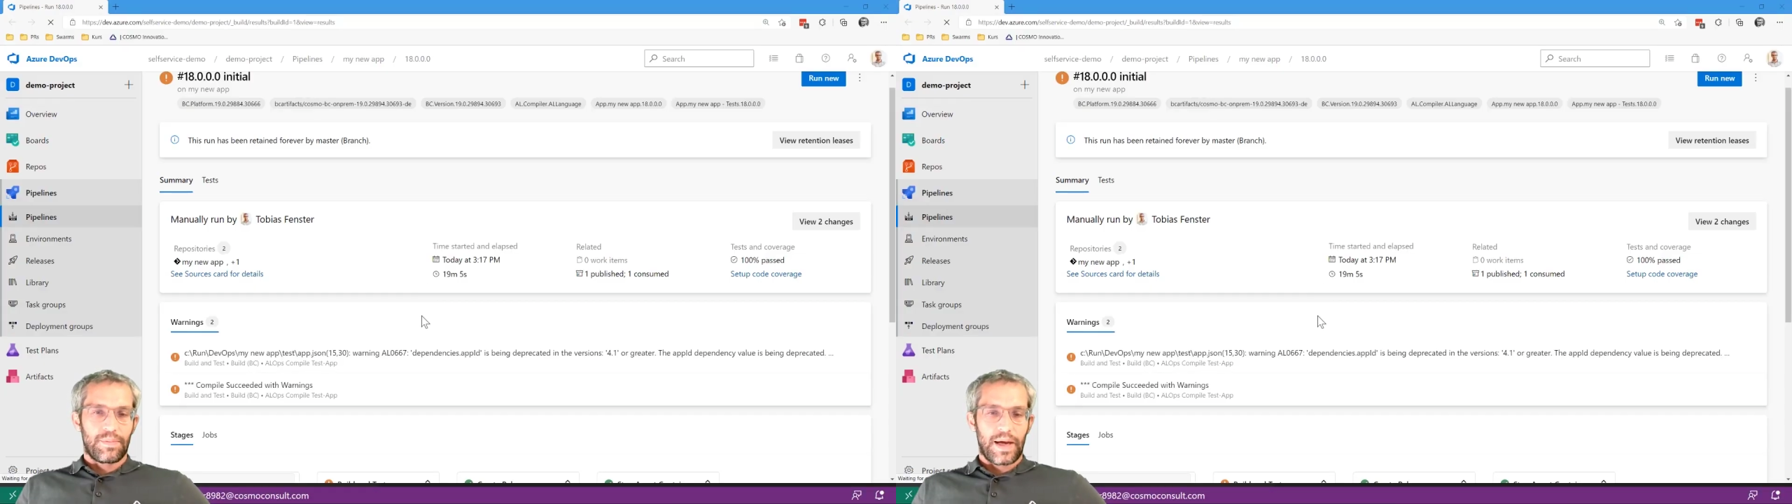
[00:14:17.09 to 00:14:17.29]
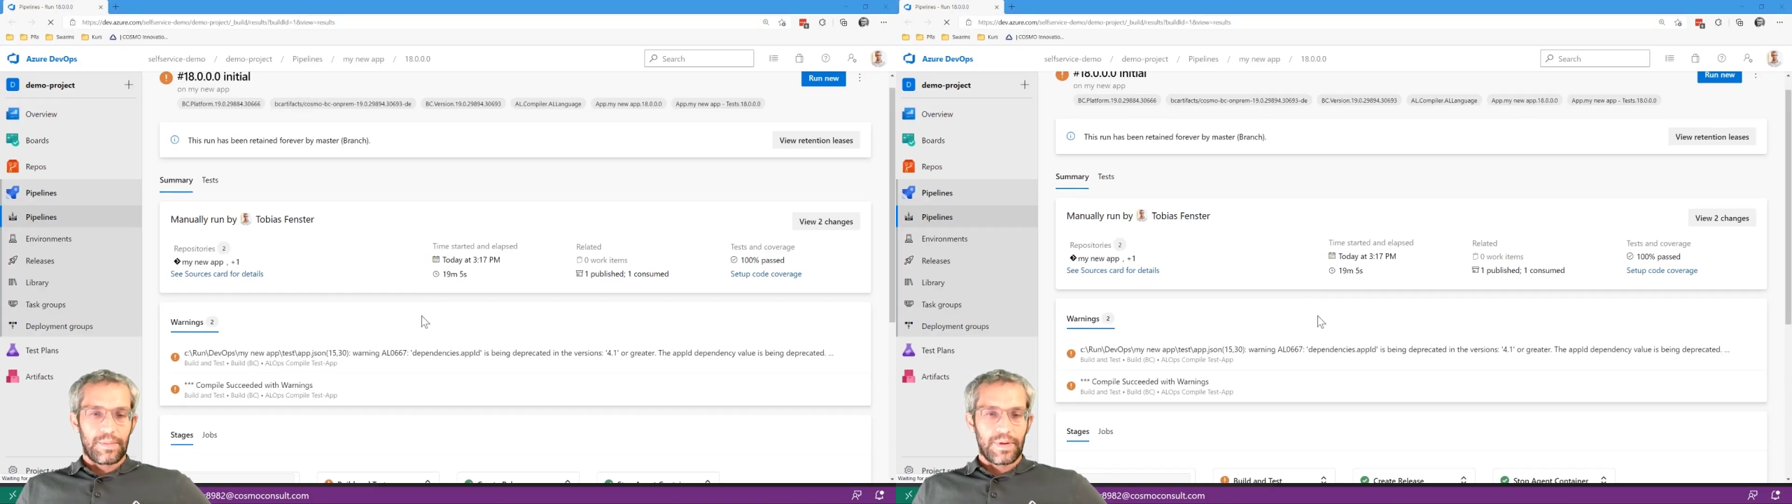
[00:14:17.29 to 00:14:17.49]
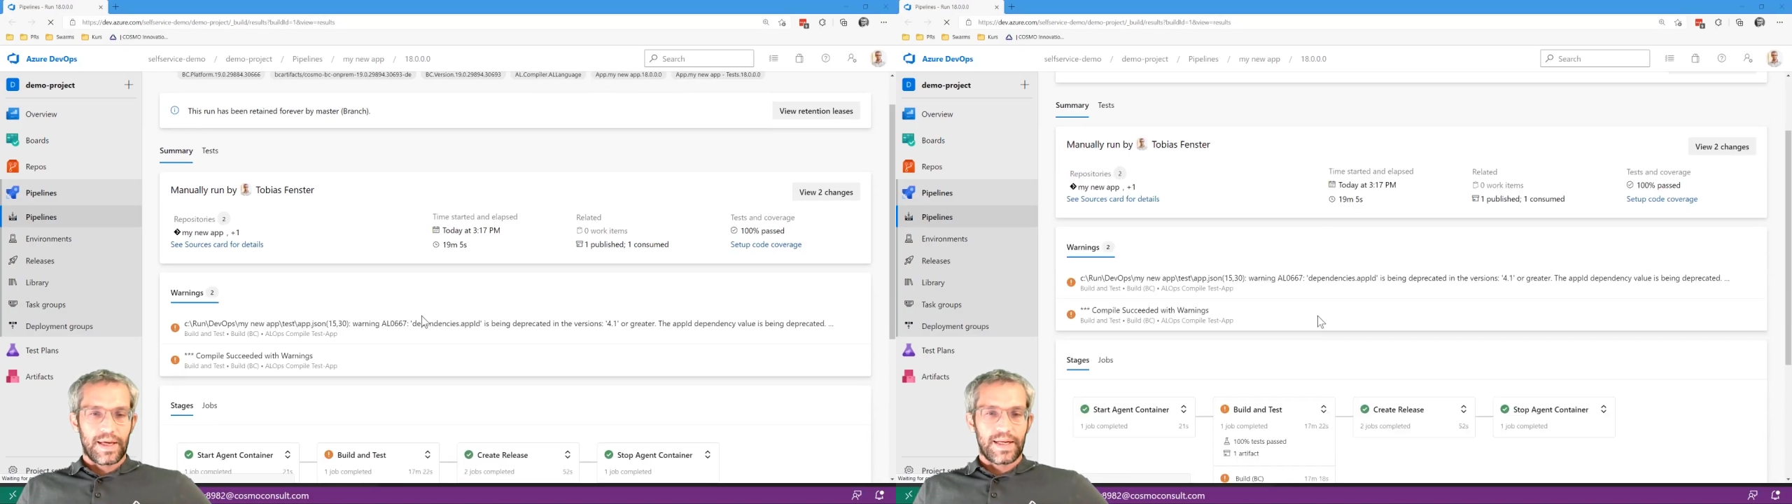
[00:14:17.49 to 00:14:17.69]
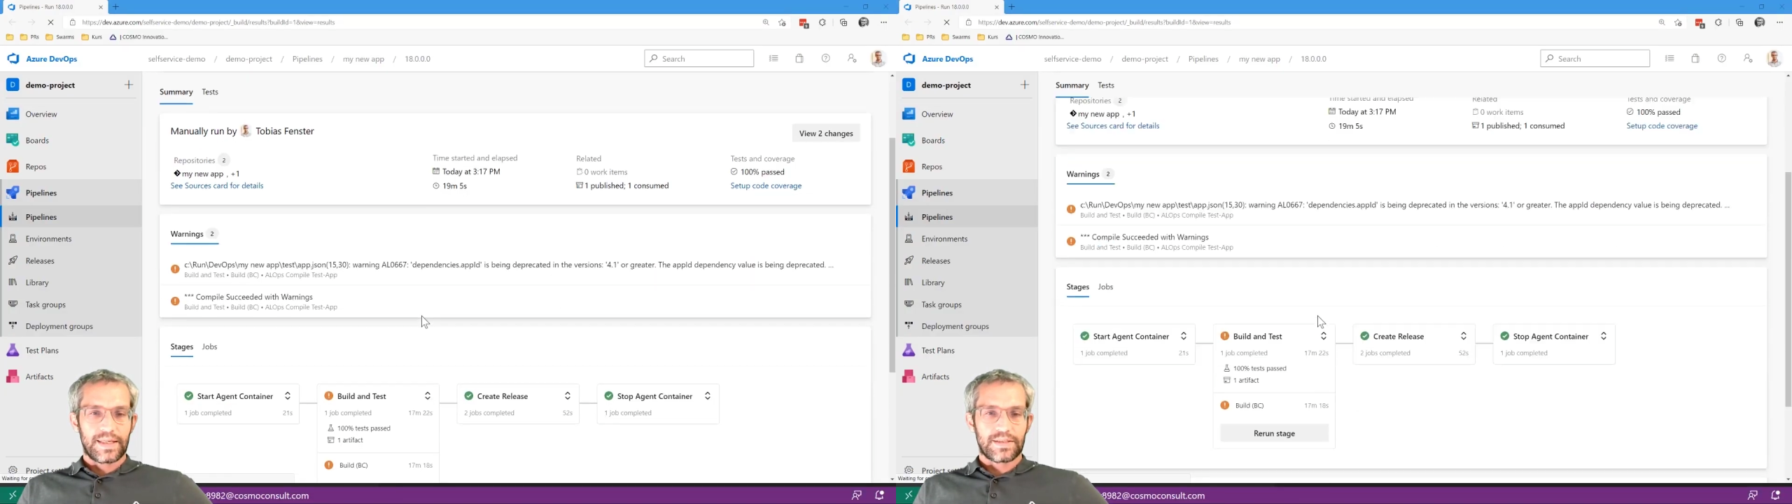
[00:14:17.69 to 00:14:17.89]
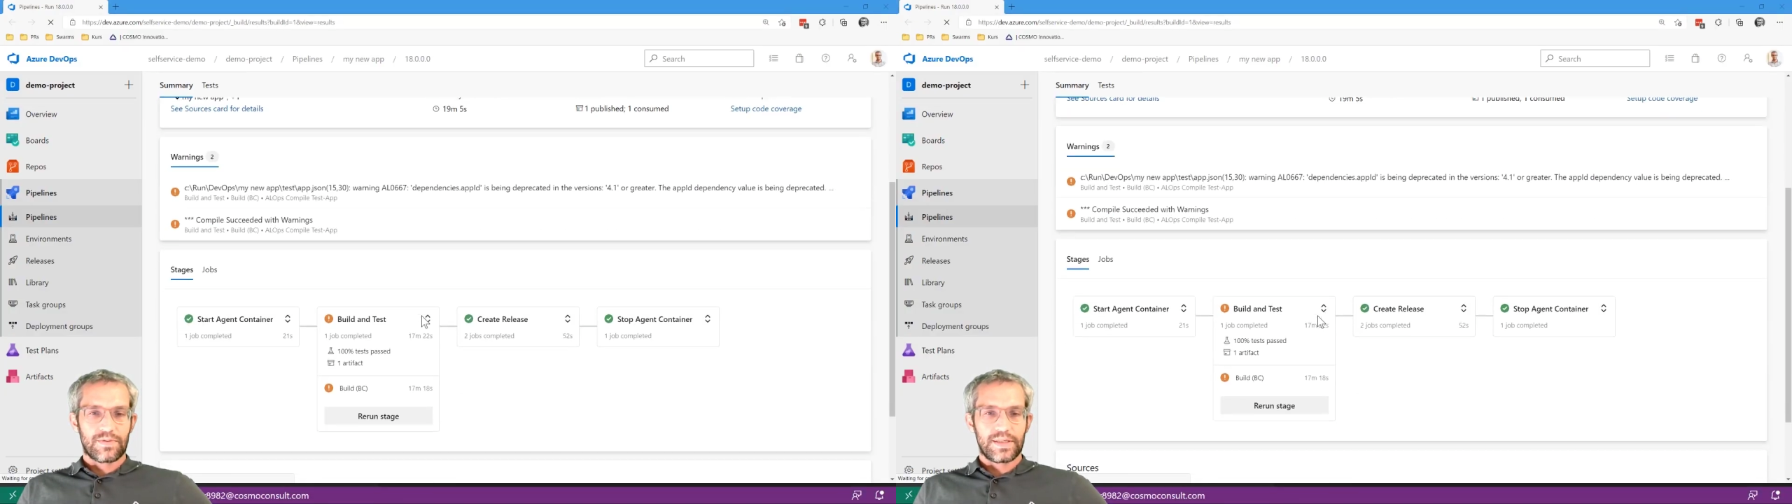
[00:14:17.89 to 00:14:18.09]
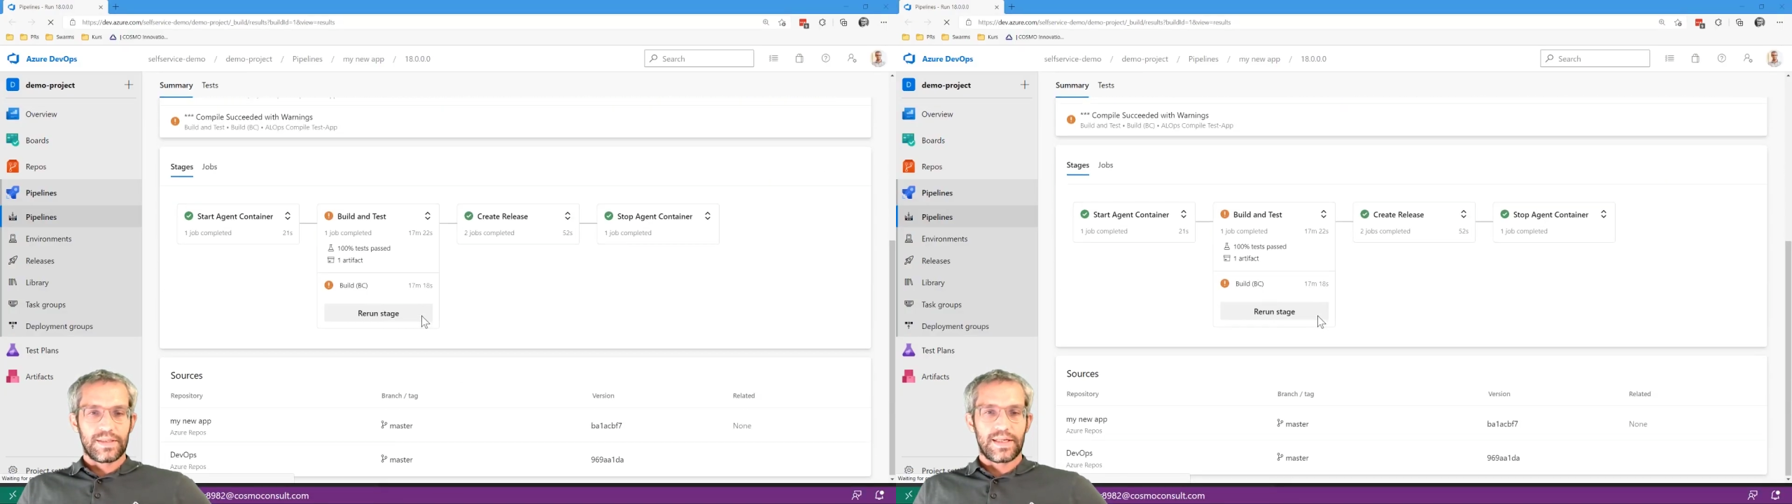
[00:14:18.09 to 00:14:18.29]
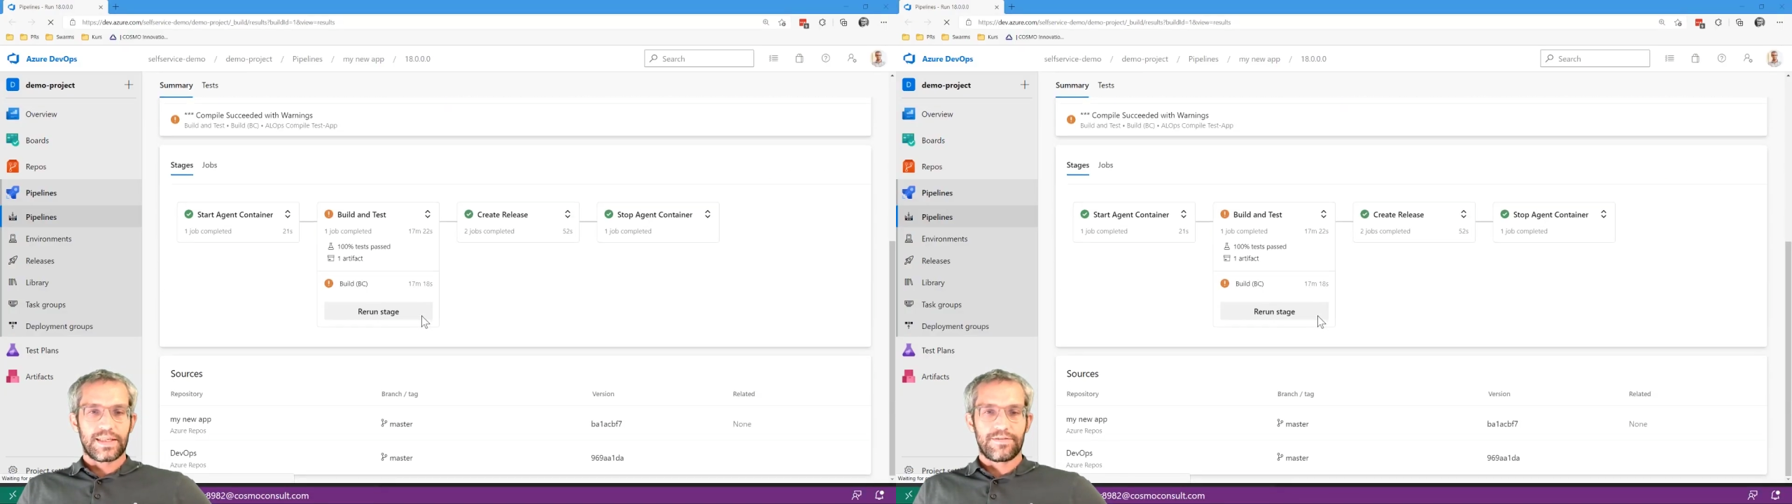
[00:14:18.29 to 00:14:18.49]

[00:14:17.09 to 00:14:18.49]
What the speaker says: pipeline has run, it has